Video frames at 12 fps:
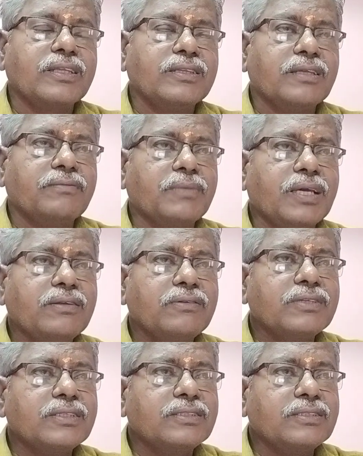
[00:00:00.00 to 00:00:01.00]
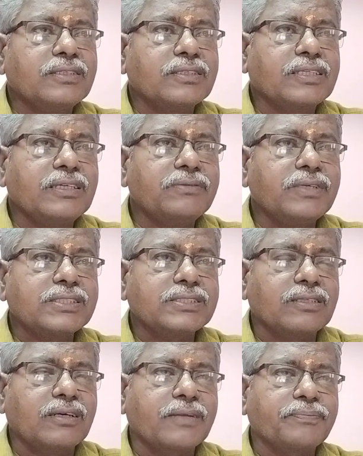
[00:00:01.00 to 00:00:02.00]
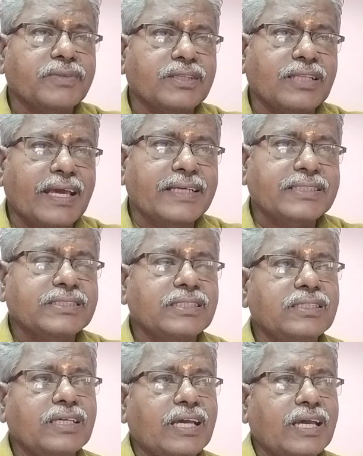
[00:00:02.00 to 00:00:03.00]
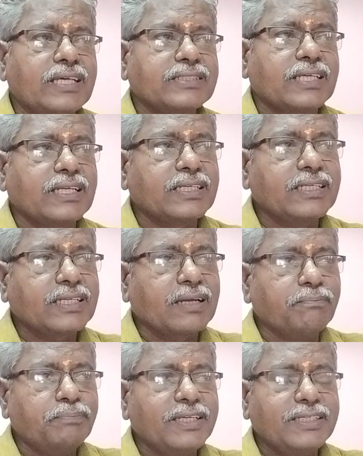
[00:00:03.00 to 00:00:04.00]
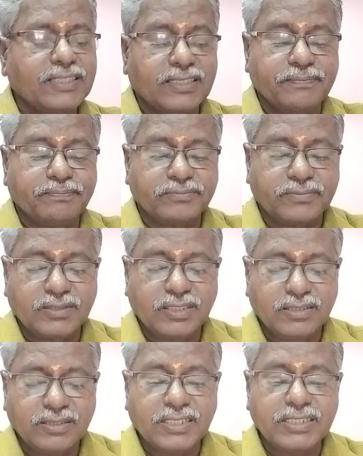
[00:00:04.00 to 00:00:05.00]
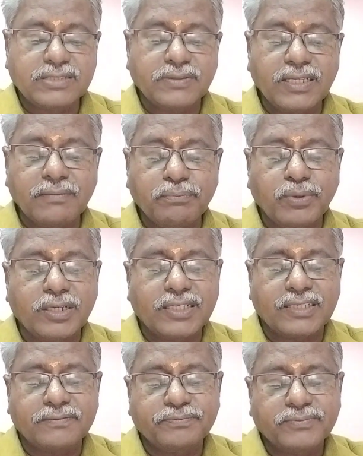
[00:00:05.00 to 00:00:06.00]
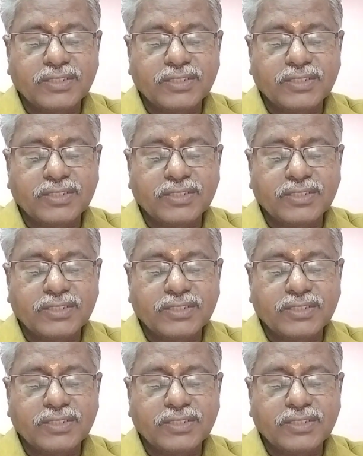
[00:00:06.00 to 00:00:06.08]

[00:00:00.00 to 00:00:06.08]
The main keywords are the action has already completed. That is very important.